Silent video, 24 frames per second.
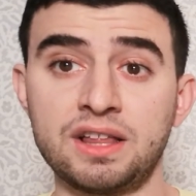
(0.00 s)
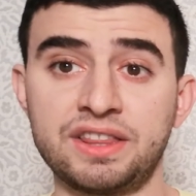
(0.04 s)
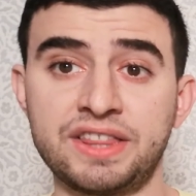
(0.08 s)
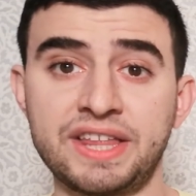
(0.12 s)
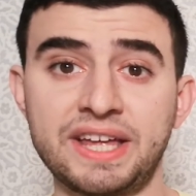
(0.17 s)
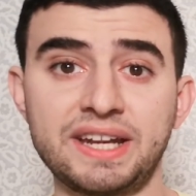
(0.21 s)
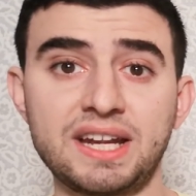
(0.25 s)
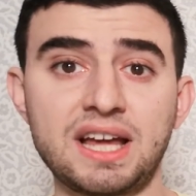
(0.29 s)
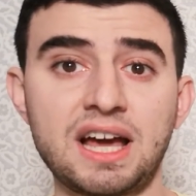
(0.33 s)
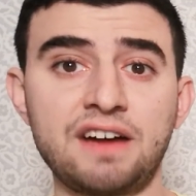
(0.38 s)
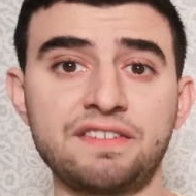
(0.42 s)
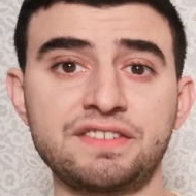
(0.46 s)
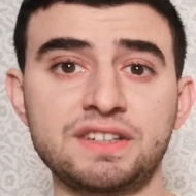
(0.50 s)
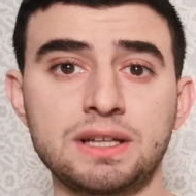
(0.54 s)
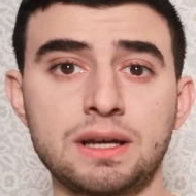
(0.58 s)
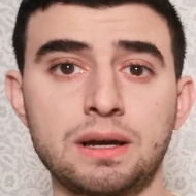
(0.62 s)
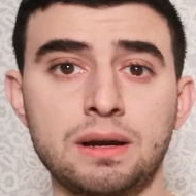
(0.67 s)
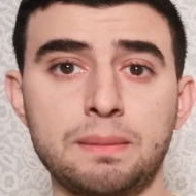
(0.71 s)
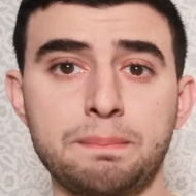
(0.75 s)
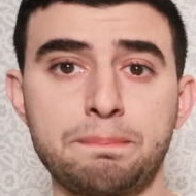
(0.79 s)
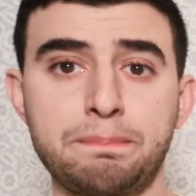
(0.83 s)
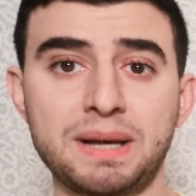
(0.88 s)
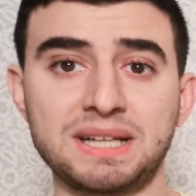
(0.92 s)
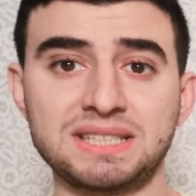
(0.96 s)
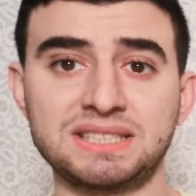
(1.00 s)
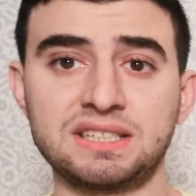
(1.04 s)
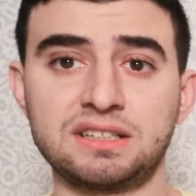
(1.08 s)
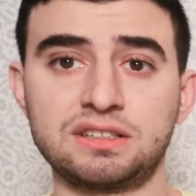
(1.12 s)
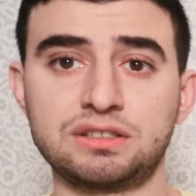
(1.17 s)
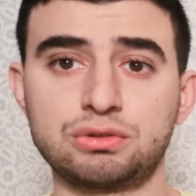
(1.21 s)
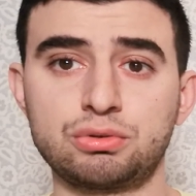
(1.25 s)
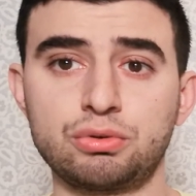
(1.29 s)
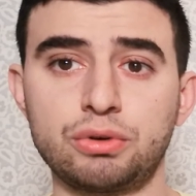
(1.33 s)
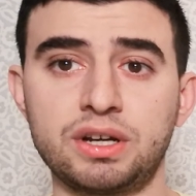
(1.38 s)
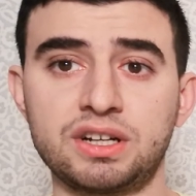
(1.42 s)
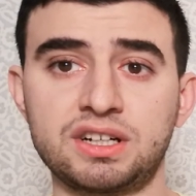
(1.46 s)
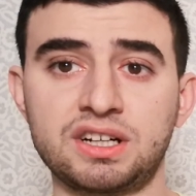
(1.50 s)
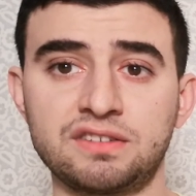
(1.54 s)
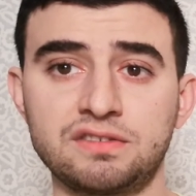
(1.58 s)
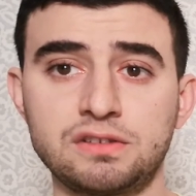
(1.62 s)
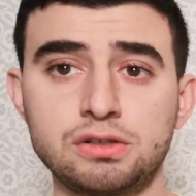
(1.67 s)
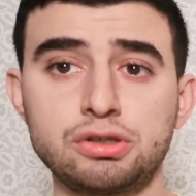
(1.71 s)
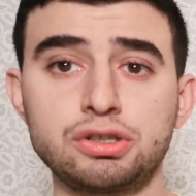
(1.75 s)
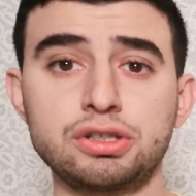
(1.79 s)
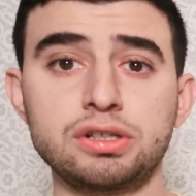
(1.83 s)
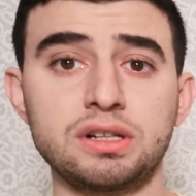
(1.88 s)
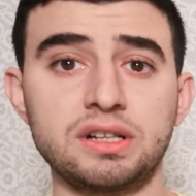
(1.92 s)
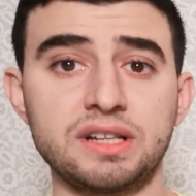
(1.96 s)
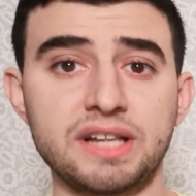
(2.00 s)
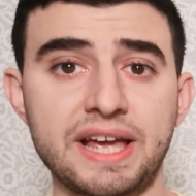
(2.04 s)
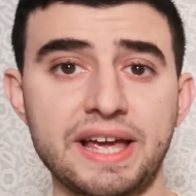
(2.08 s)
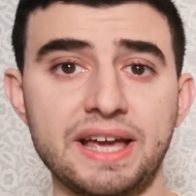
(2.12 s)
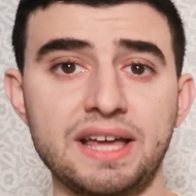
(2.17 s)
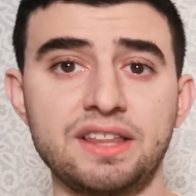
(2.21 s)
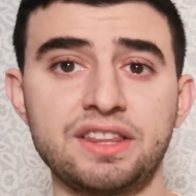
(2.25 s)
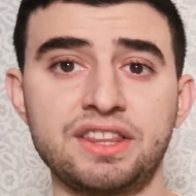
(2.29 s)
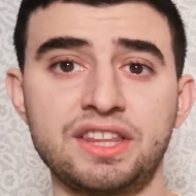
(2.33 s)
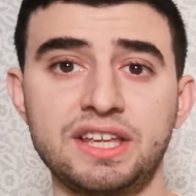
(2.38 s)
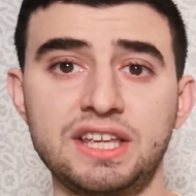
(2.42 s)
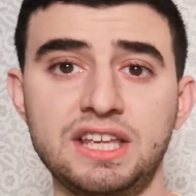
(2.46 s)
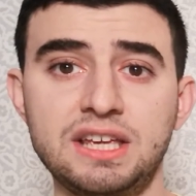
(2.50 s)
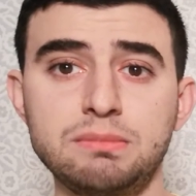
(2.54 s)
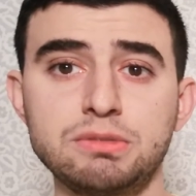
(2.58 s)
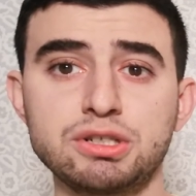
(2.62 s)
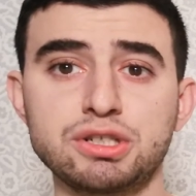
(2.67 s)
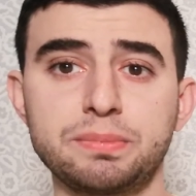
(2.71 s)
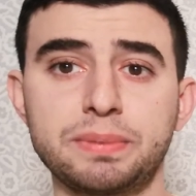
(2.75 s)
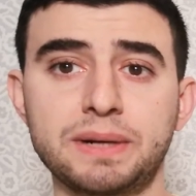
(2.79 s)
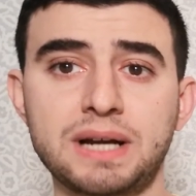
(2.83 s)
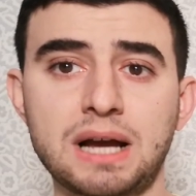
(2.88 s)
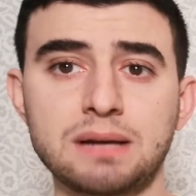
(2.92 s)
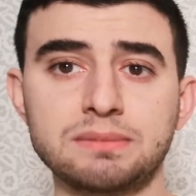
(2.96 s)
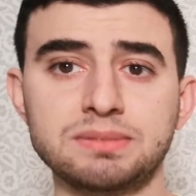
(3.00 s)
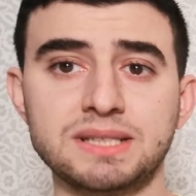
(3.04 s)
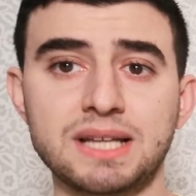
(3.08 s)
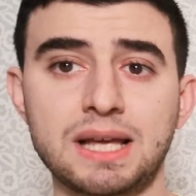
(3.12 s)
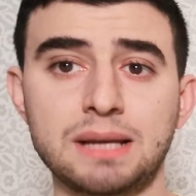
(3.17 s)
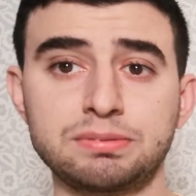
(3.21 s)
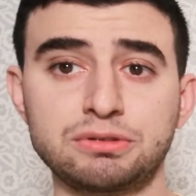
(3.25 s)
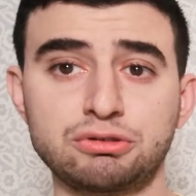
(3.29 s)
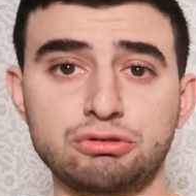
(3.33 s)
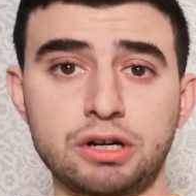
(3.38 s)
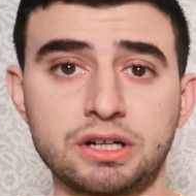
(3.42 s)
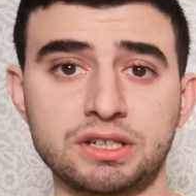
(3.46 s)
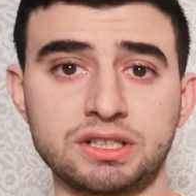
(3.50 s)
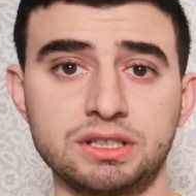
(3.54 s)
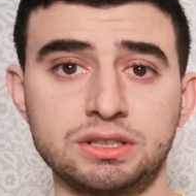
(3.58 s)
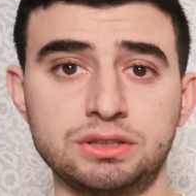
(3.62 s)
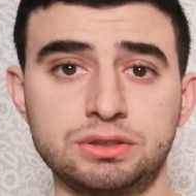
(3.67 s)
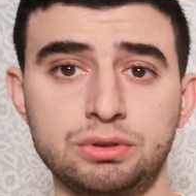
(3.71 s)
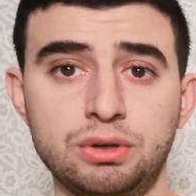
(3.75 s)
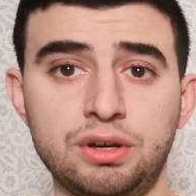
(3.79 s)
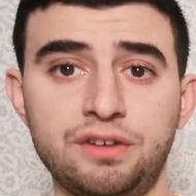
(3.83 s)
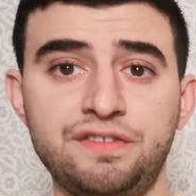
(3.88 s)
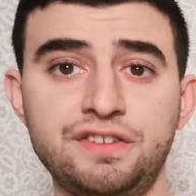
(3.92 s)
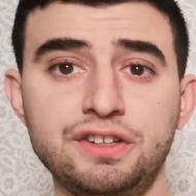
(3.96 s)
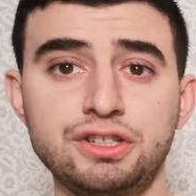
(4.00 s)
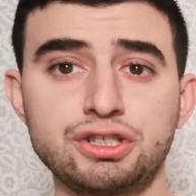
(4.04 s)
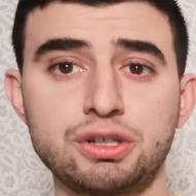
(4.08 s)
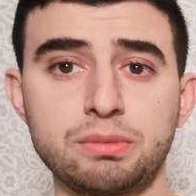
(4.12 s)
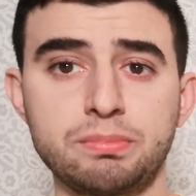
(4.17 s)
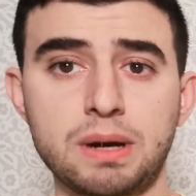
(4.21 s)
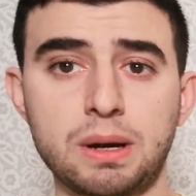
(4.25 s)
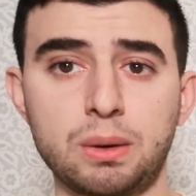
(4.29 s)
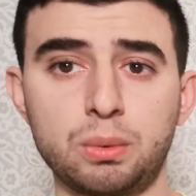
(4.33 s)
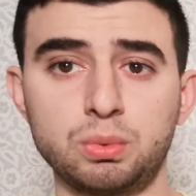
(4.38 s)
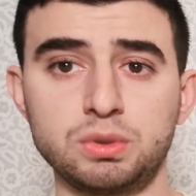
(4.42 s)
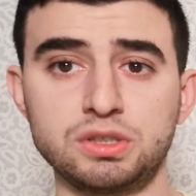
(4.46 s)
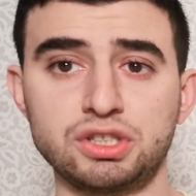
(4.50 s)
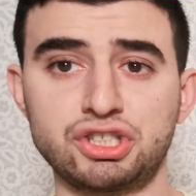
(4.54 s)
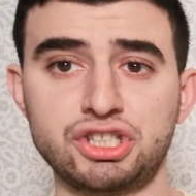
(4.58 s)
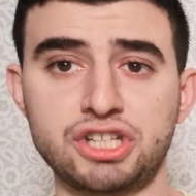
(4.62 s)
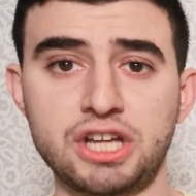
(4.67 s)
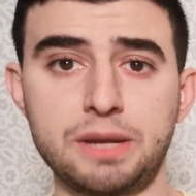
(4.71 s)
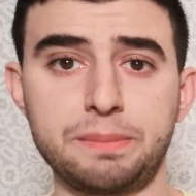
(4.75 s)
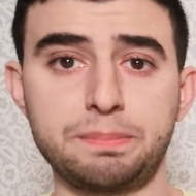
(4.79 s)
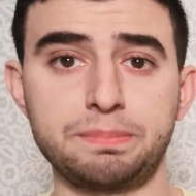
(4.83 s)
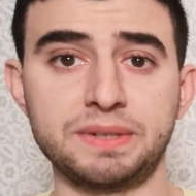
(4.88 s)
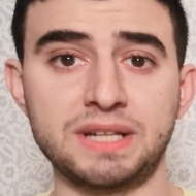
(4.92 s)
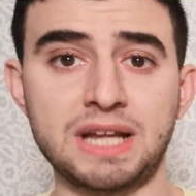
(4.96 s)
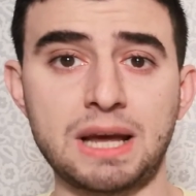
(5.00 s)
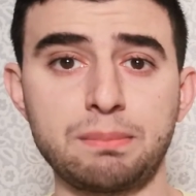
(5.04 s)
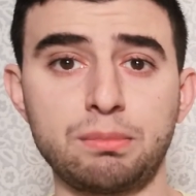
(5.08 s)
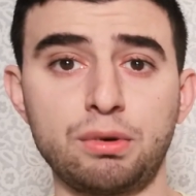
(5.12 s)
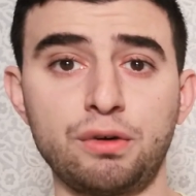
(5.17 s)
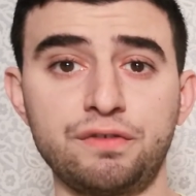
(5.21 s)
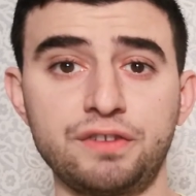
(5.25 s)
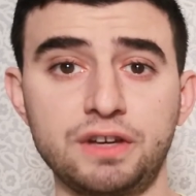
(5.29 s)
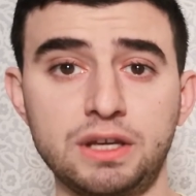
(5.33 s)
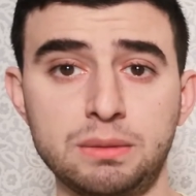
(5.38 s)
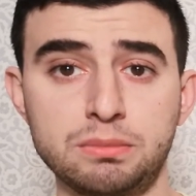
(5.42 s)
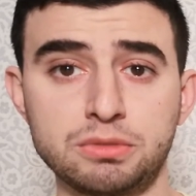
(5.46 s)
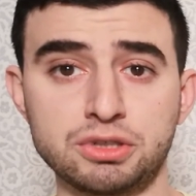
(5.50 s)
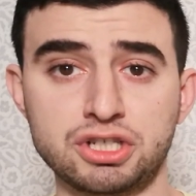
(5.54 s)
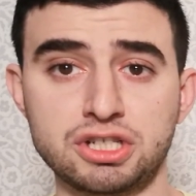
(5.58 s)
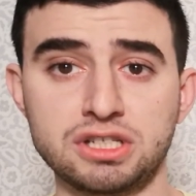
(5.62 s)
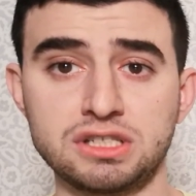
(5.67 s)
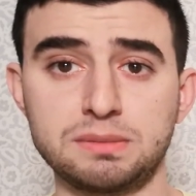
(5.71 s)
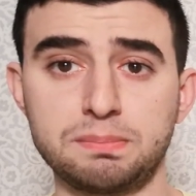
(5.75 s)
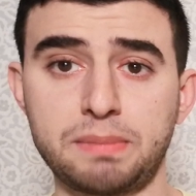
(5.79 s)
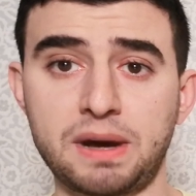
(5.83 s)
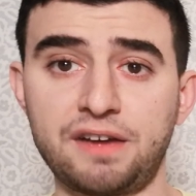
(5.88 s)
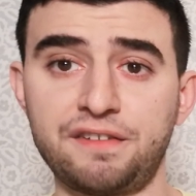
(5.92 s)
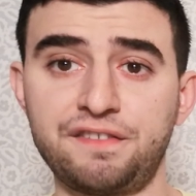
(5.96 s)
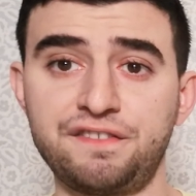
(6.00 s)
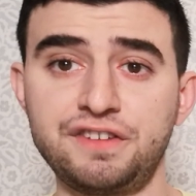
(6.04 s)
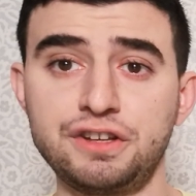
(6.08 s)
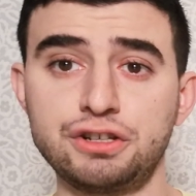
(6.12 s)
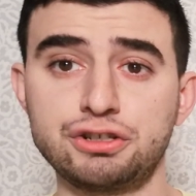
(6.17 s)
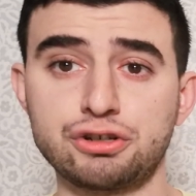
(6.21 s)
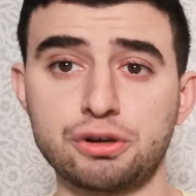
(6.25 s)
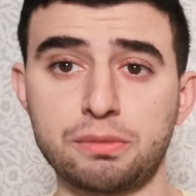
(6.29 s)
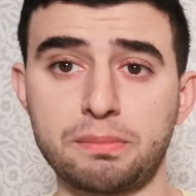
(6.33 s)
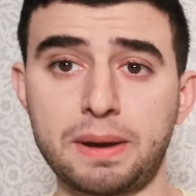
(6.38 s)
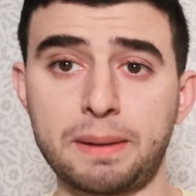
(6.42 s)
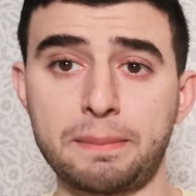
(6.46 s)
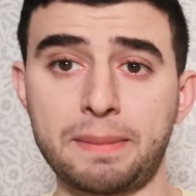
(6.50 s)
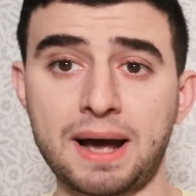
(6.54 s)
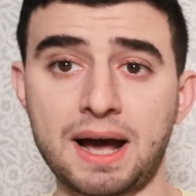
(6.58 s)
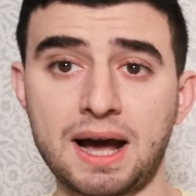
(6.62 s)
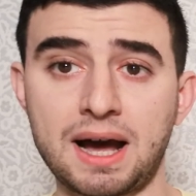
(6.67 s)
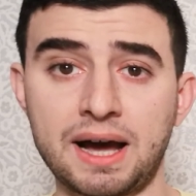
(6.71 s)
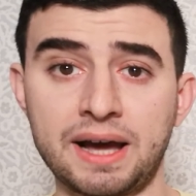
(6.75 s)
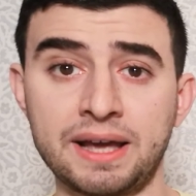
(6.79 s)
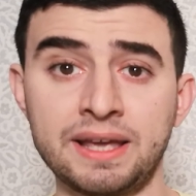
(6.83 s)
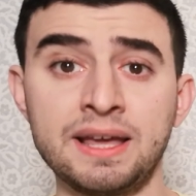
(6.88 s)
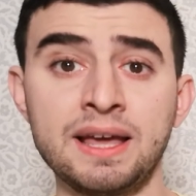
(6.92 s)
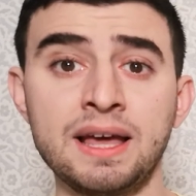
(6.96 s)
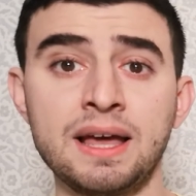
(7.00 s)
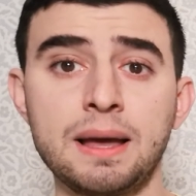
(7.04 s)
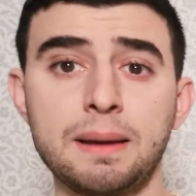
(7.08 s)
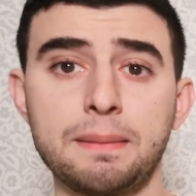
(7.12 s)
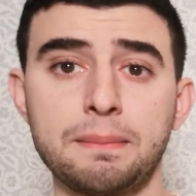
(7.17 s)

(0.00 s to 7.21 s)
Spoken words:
Then, after passing through a convolution layer, the image becomes abstracted to a feature map with shape number of images by feature map height,